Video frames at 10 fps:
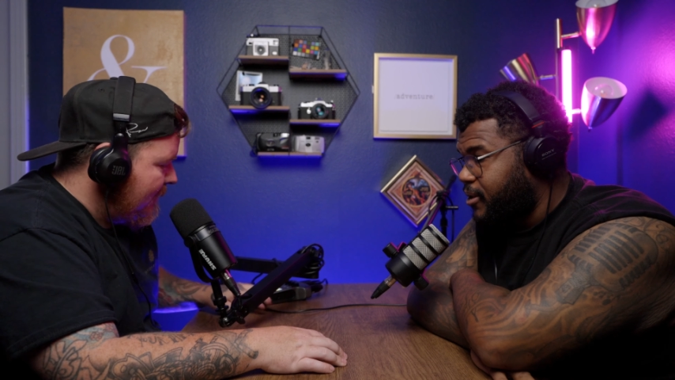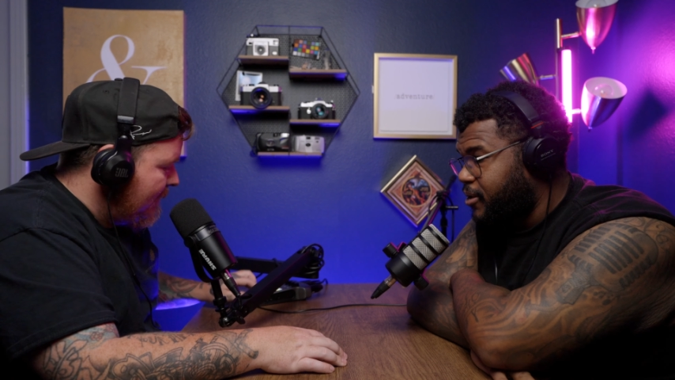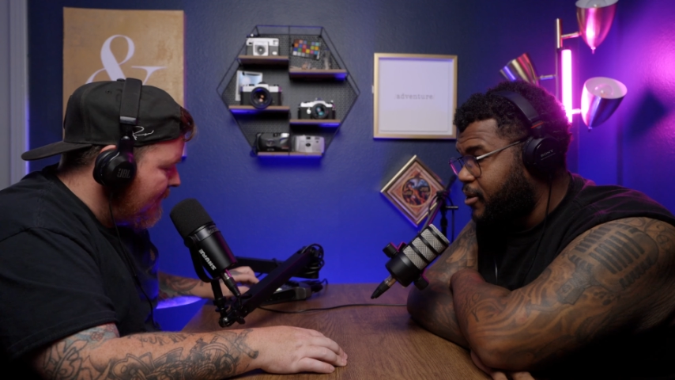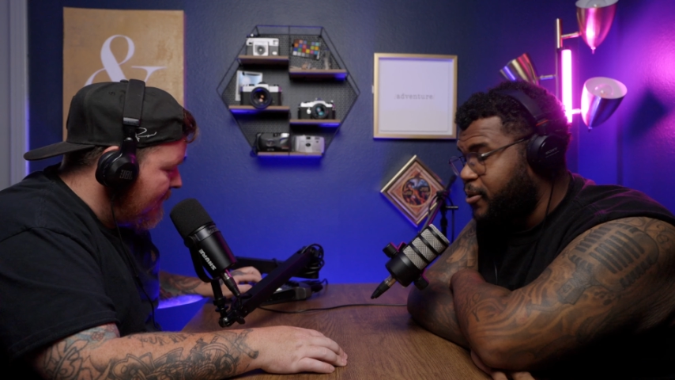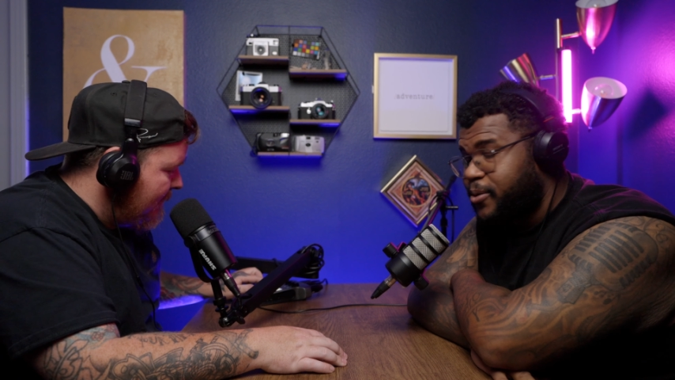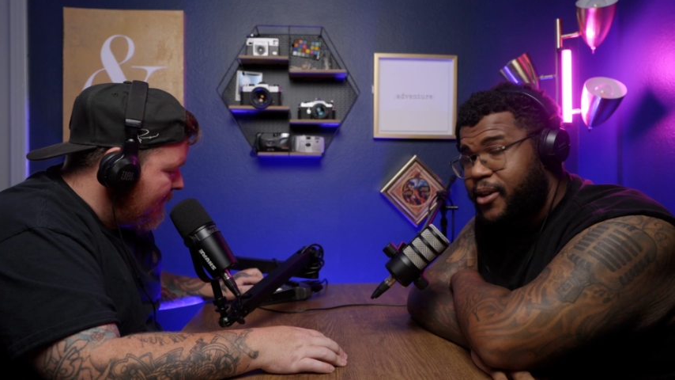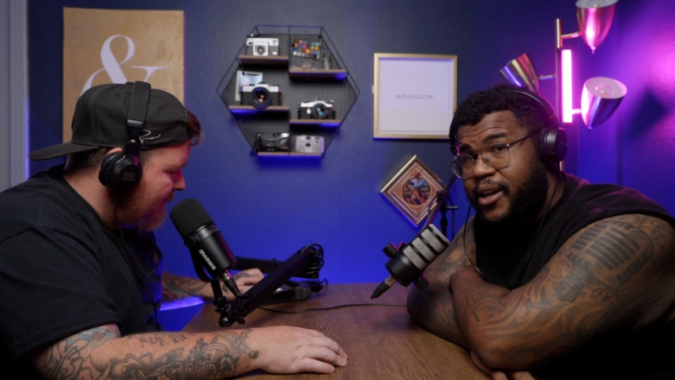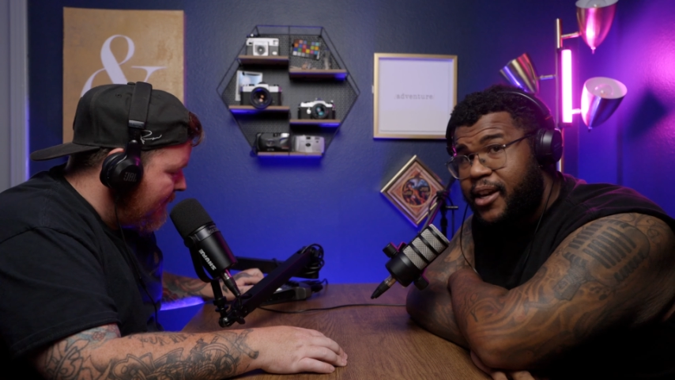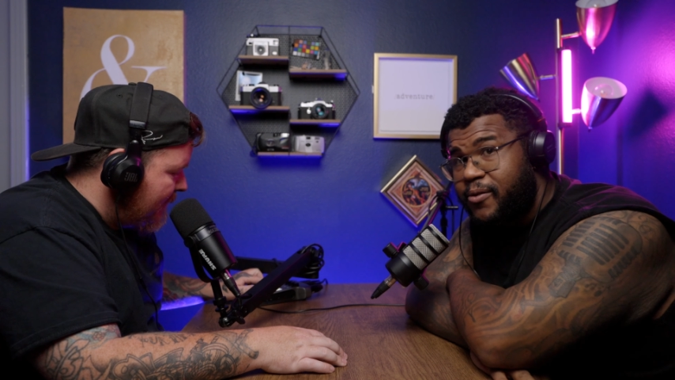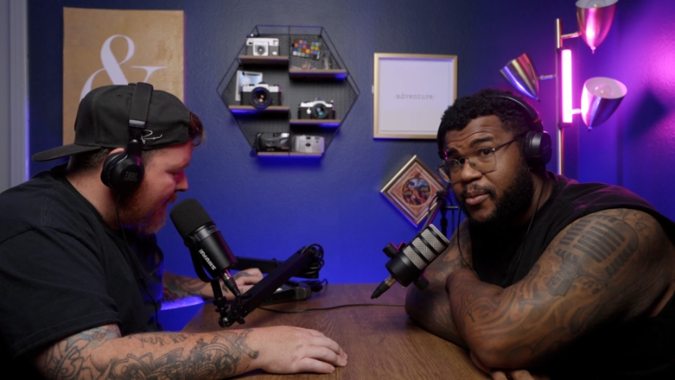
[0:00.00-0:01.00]
Speaker 1: you know, you
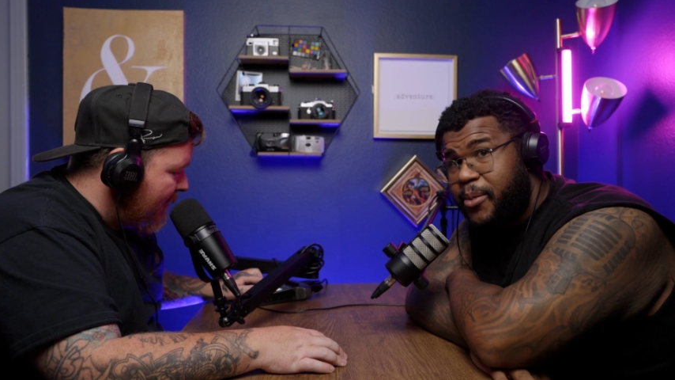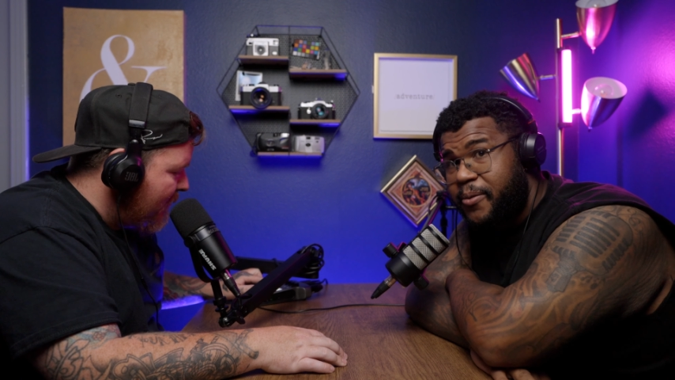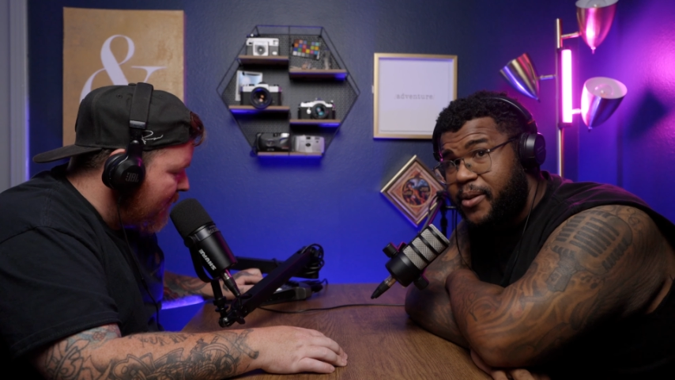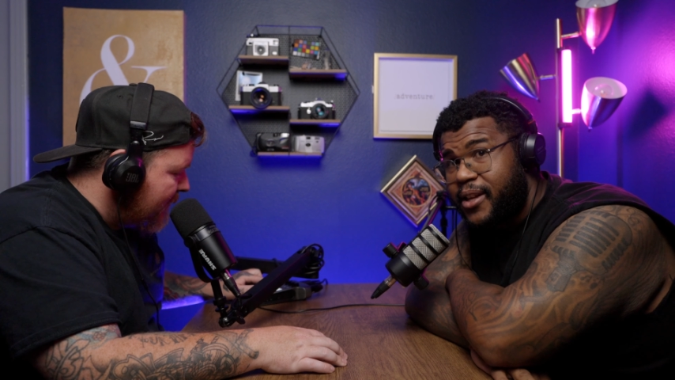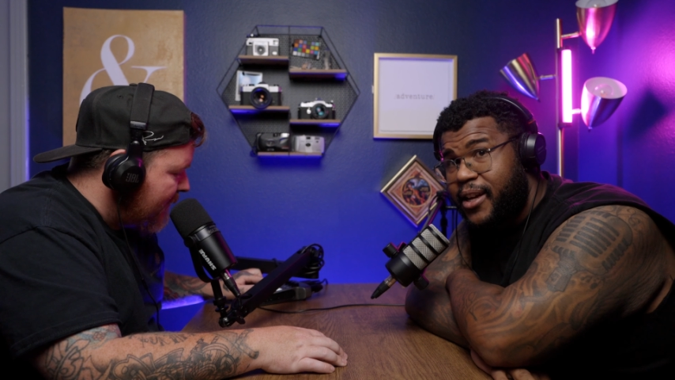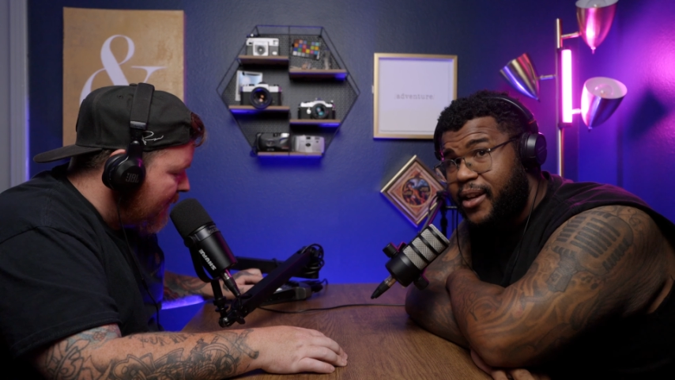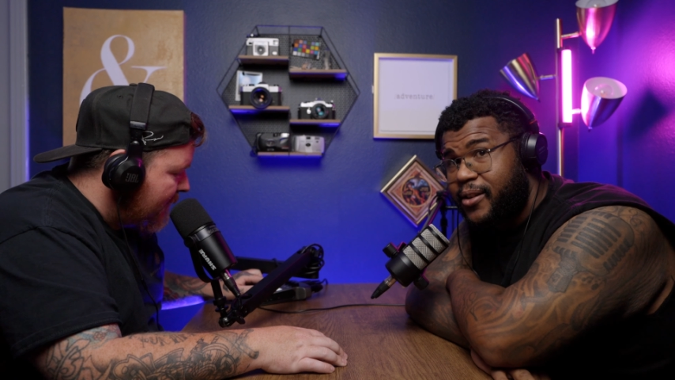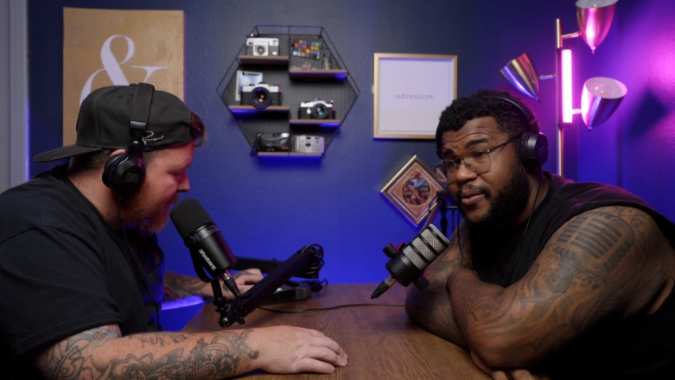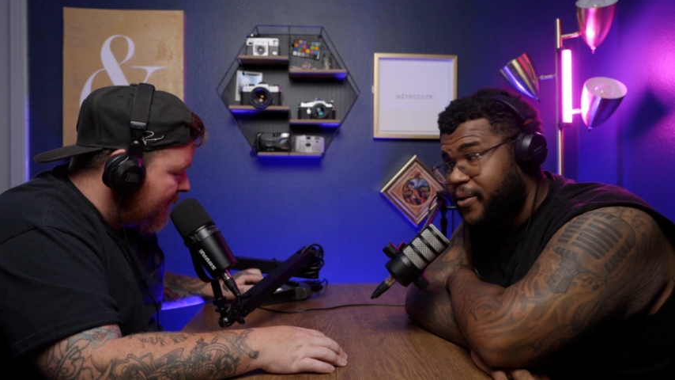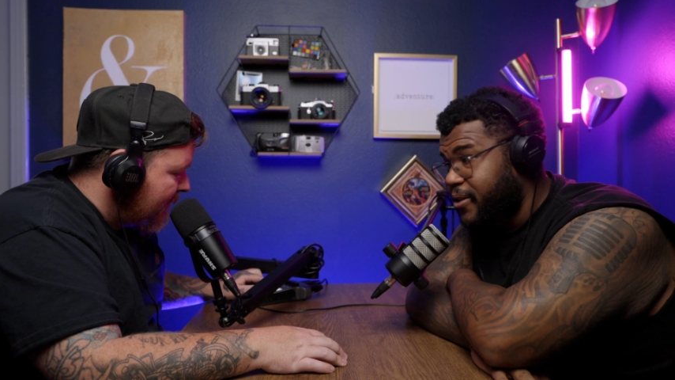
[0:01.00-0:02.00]
can't give me I don't everything know
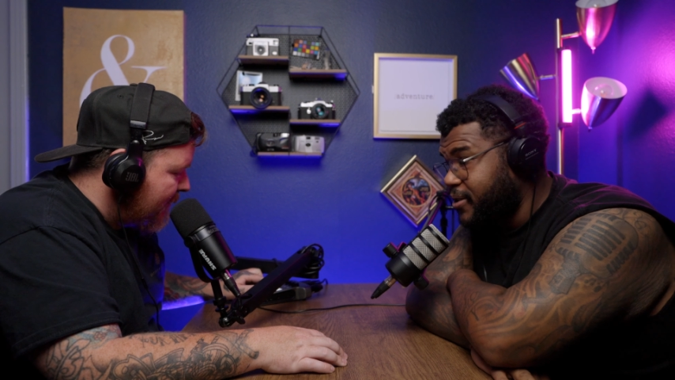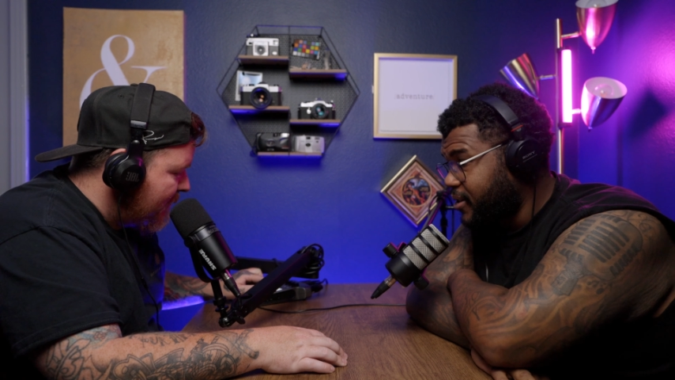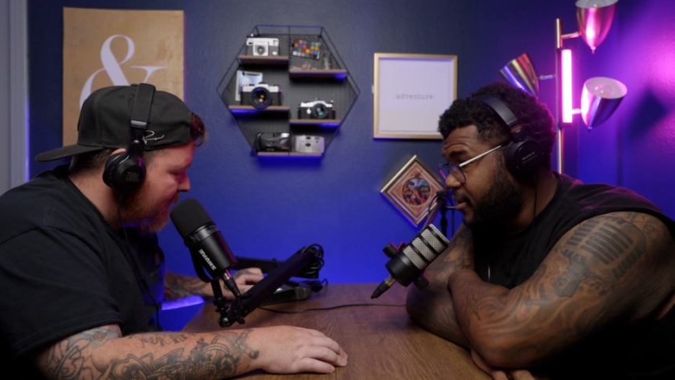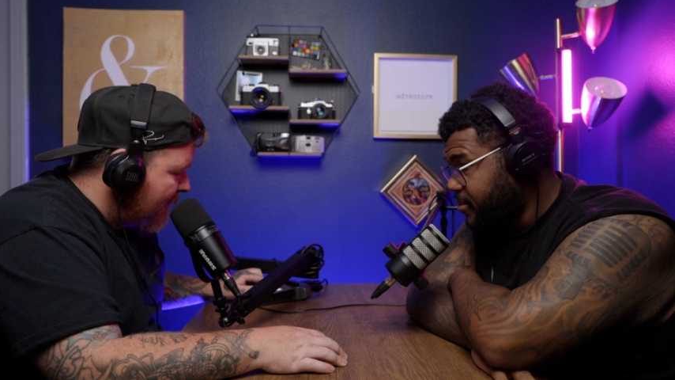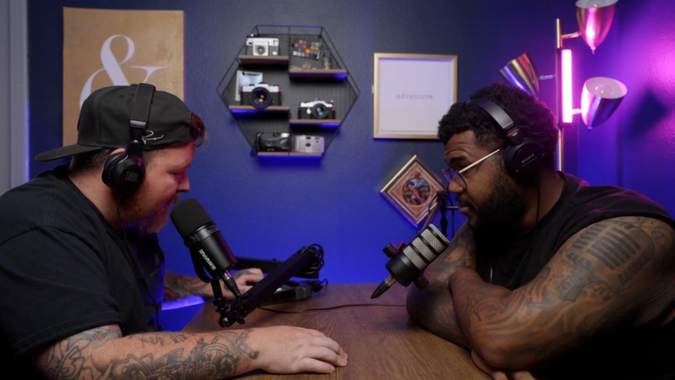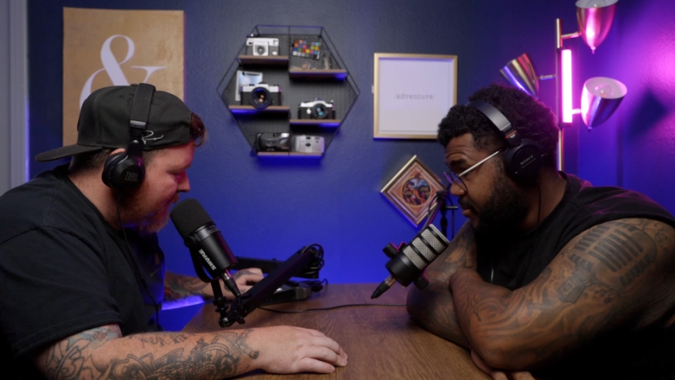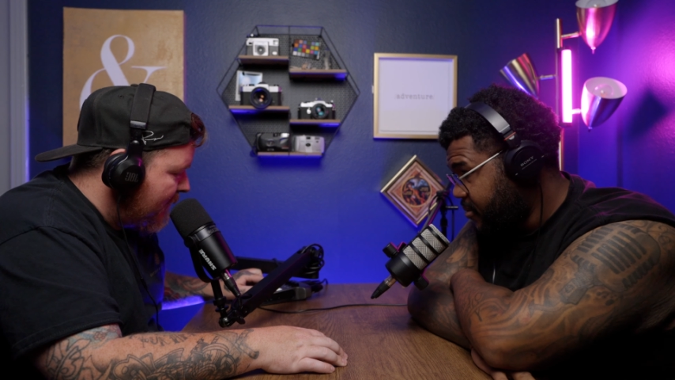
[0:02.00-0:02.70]
what this does. the what first time. Hold on.